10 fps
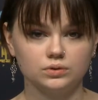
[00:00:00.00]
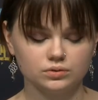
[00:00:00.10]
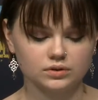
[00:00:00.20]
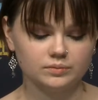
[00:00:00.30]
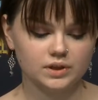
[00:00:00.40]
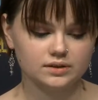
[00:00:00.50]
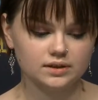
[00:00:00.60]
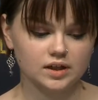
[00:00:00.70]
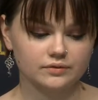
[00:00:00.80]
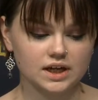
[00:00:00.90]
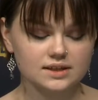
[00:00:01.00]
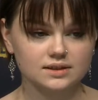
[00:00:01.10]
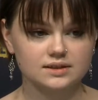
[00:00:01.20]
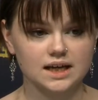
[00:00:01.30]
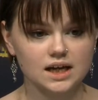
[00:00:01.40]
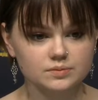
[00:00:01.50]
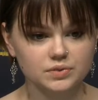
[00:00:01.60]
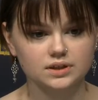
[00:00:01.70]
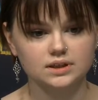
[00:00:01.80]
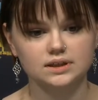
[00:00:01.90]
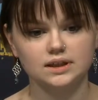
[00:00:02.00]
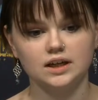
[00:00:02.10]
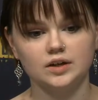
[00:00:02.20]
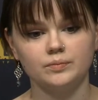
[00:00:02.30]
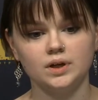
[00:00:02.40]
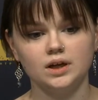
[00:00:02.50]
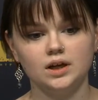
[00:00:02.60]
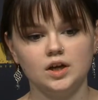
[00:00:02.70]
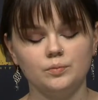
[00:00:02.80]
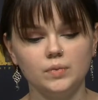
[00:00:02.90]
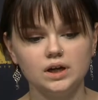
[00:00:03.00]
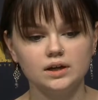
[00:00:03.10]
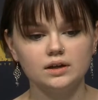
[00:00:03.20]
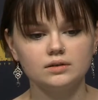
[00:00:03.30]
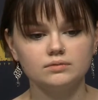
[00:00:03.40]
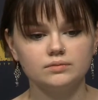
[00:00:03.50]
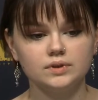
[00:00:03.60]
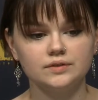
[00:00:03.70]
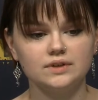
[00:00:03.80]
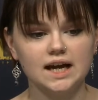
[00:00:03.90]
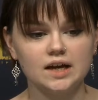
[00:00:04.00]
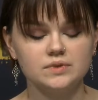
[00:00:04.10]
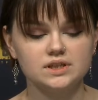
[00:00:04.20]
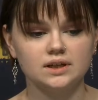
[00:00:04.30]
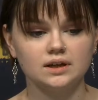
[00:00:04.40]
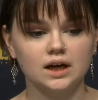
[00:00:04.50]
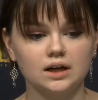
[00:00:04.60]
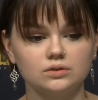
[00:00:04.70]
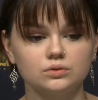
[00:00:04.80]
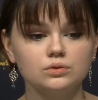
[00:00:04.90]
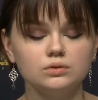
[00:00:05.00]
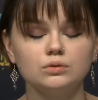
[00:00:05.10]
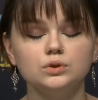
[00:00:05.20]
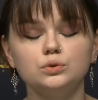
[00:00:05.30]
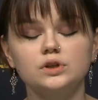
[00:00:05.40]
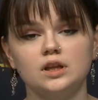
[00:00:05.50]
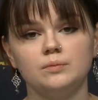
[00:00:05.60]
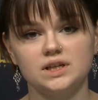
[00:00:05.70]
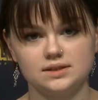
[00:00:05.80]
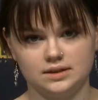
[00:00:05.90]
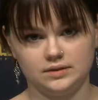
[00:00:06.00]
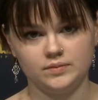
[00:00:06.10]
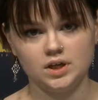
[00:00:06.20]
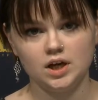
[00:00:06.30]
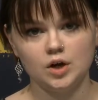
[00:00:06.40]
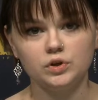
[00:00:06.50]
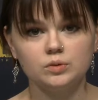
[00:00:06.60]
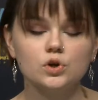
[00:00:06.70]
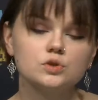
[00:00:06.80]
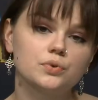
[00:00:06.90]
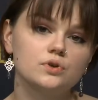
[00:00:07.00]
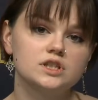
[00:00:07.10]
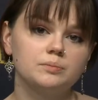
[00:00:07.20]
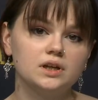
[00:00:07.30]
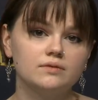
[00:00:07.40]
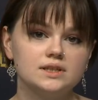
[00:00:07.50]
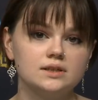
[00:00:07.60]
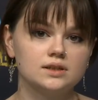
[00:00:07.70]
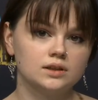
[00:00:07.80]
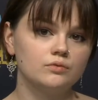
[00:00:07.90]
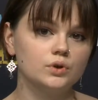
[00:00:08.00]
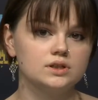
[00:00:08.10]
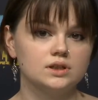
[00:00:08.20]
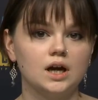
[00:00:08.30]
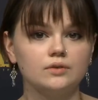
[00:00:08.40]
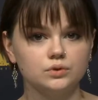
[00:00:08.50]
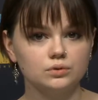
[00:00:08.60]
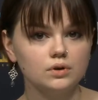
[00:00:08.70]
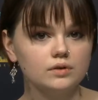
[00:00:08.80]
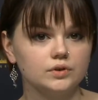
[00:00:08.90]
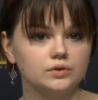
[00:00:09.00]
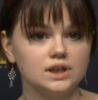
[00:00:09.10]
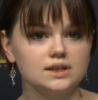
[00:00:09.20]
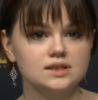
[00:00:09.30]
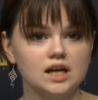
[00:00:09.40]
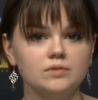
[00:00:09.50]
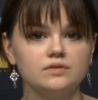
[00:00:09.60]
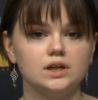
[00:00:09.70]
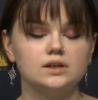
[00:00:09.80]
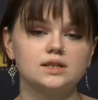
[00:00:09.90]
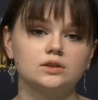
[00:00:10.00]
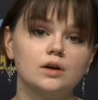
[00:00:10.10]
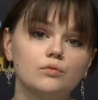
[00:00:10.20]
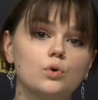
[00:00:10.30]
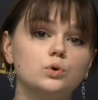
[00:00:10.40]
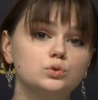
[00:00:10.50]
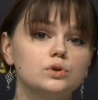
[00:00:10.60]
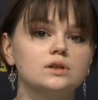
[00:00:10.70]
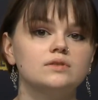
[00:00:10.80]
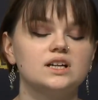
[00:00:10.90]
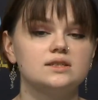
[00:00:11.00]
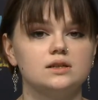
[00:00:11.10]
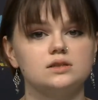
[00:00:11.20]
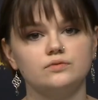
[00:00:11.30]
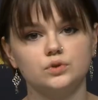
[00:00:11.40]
People like me who were born and who are brought up in different cultures and different diasporas serve as a cultural bridge. We should